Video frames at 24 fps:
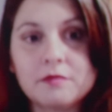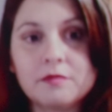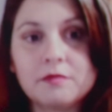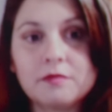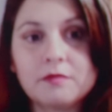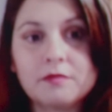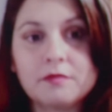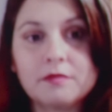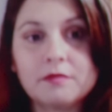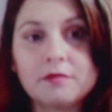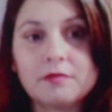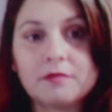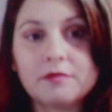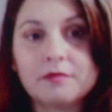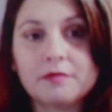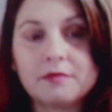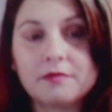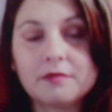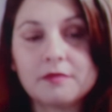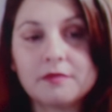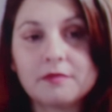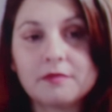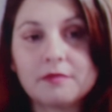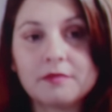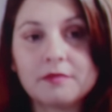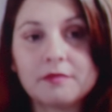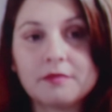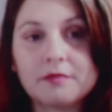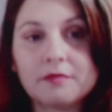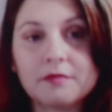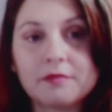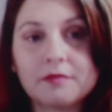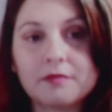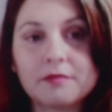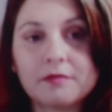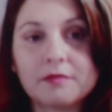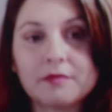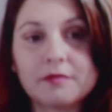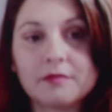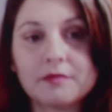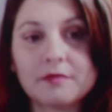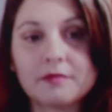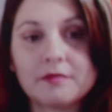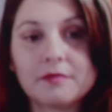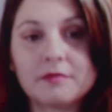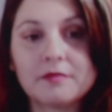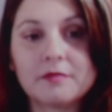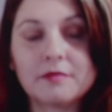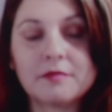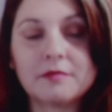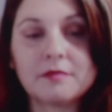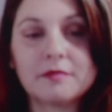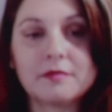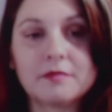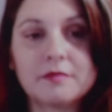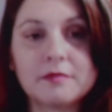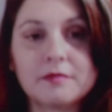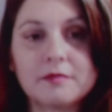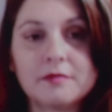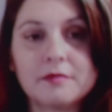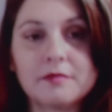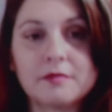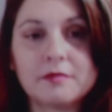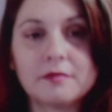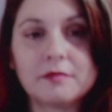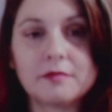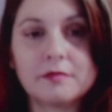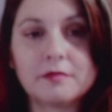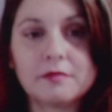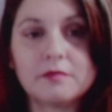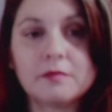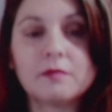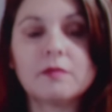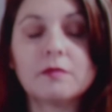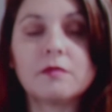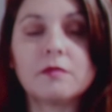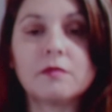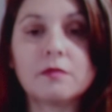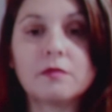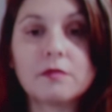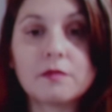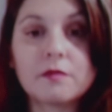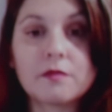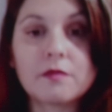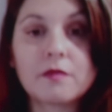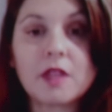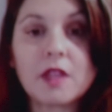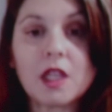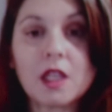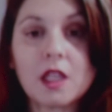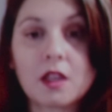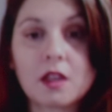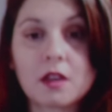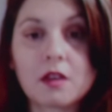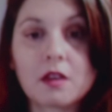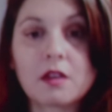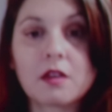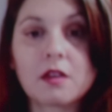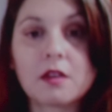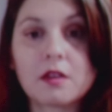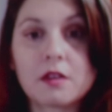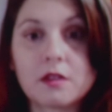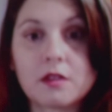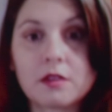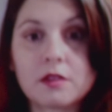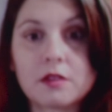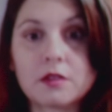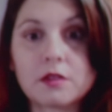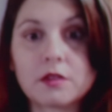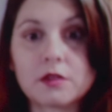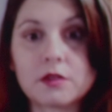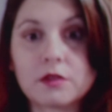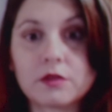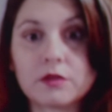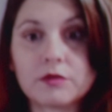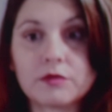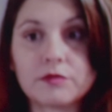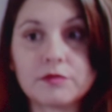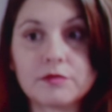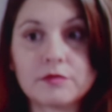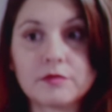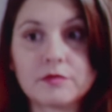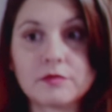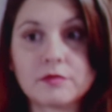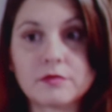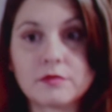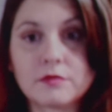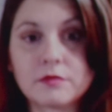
[no speech]